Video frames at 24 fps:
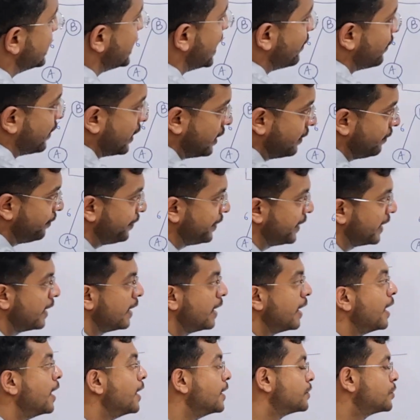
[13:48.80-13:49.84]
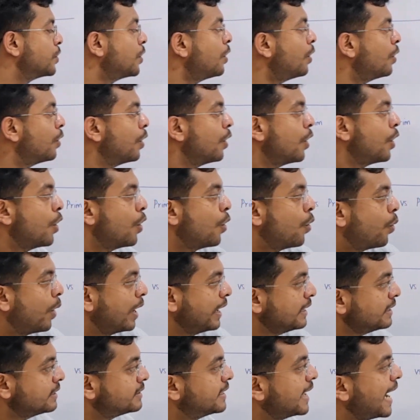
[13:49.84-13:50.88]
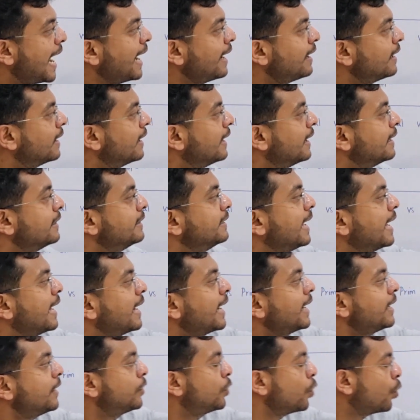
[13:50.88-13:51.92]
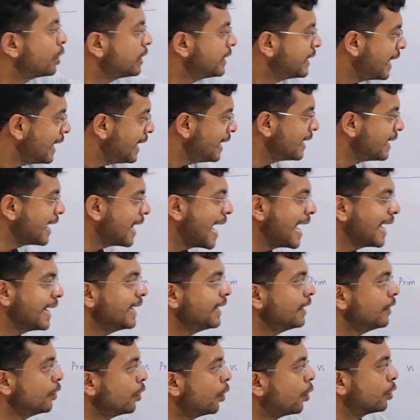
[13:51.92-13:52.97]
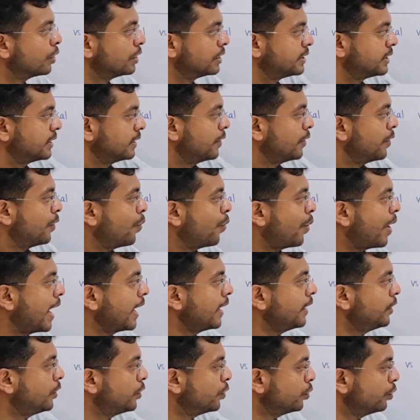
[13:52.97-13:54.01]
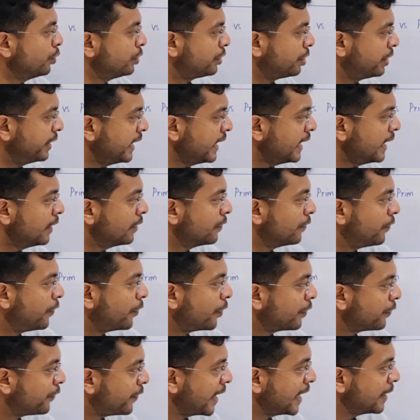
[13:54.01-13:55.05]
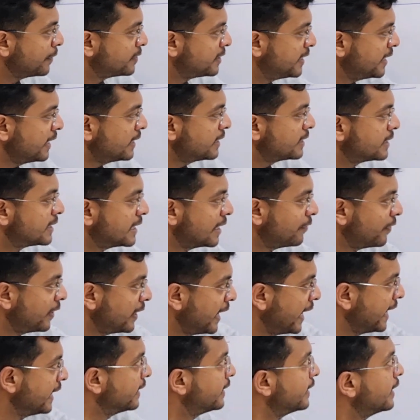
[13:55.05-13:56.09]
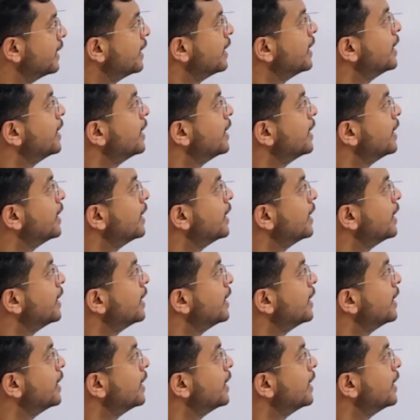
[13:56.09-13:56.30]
7. So what is that? There are total 9 nodes. 1, 2, 3, 4, 5, 6, 7, 8.